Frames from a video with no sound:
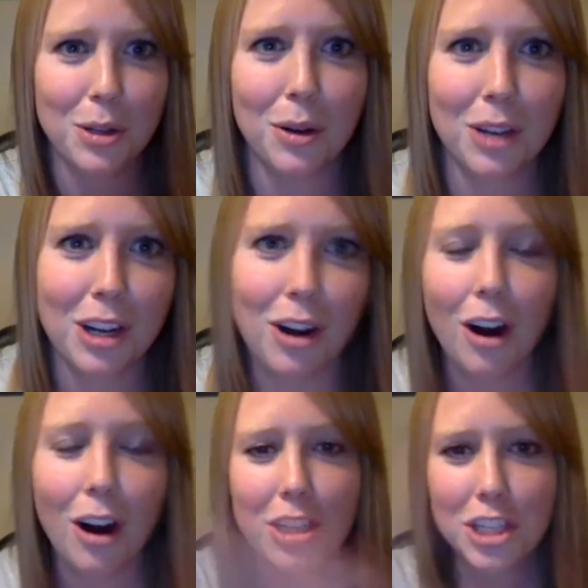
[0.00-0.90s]
can
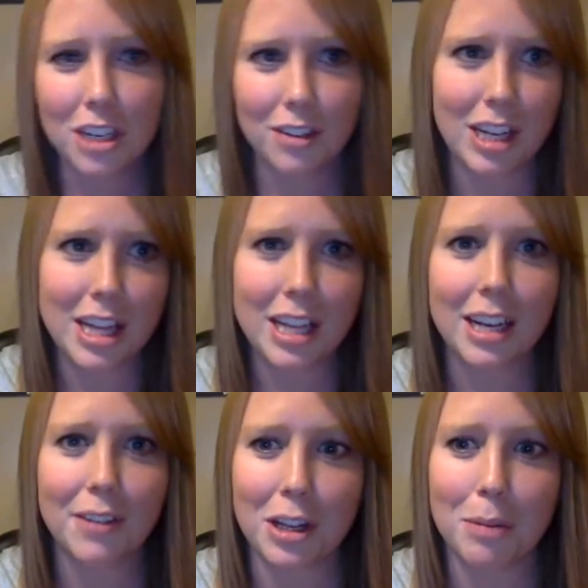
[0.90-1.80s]
all achieve anything and
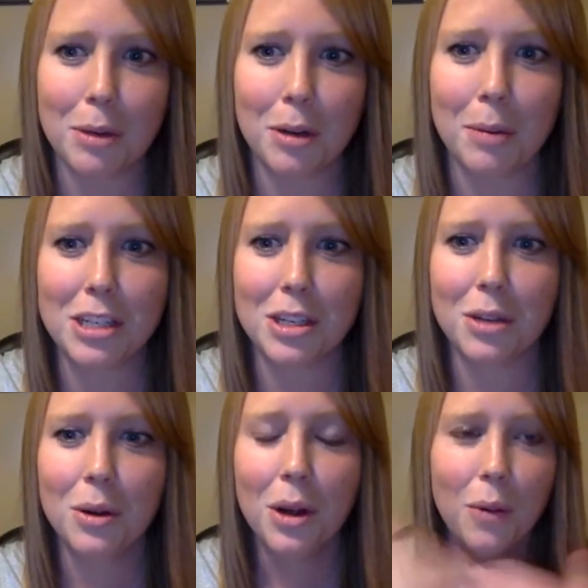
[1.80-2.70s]
everything you put your mind to.
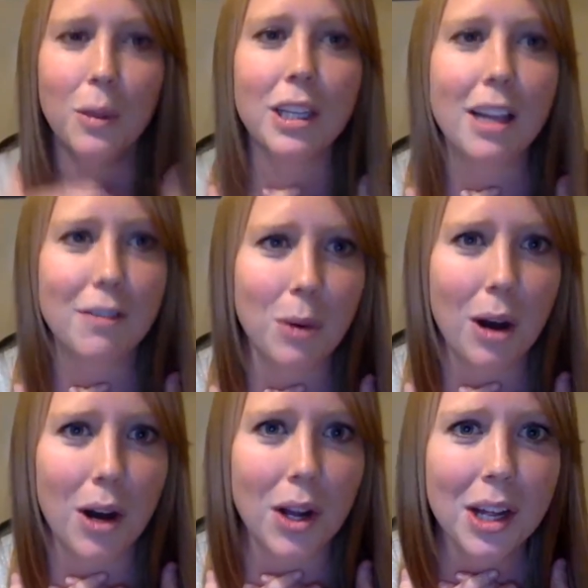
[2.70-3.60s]
We love you
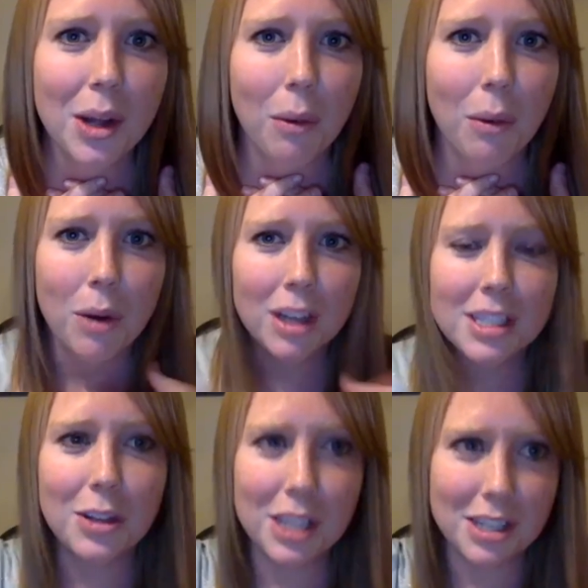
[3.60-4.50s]
all. We want to see
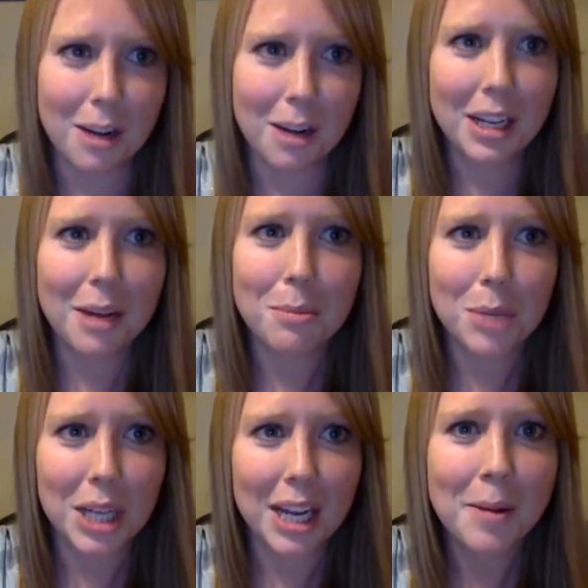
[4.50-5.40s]
you at the top of the
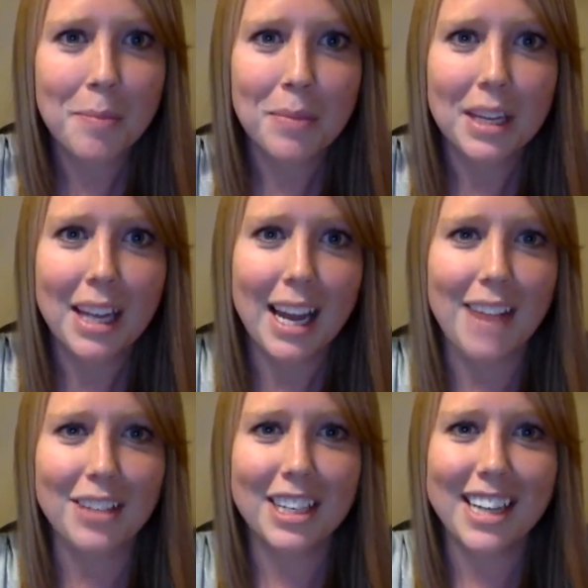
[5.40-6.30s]
company. And have a
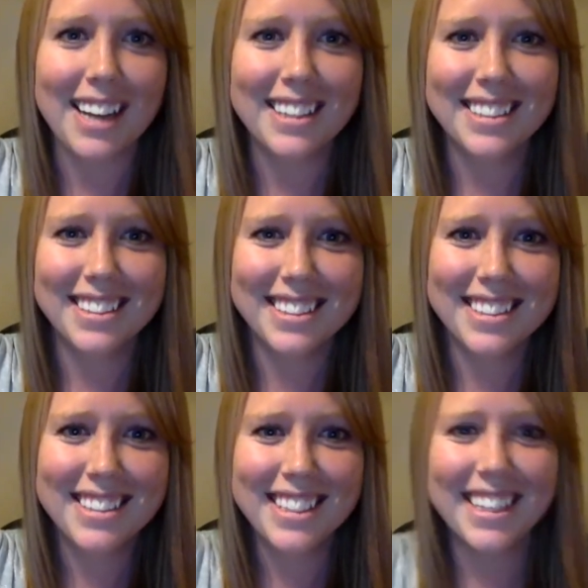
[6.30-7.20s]
good night.
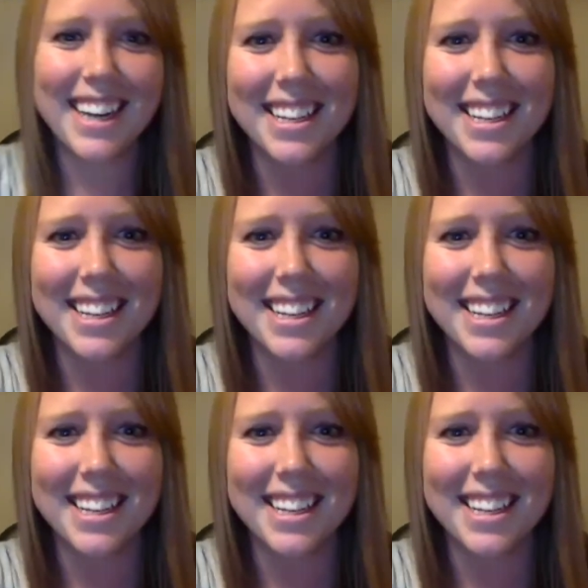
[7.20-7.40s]
See you guys.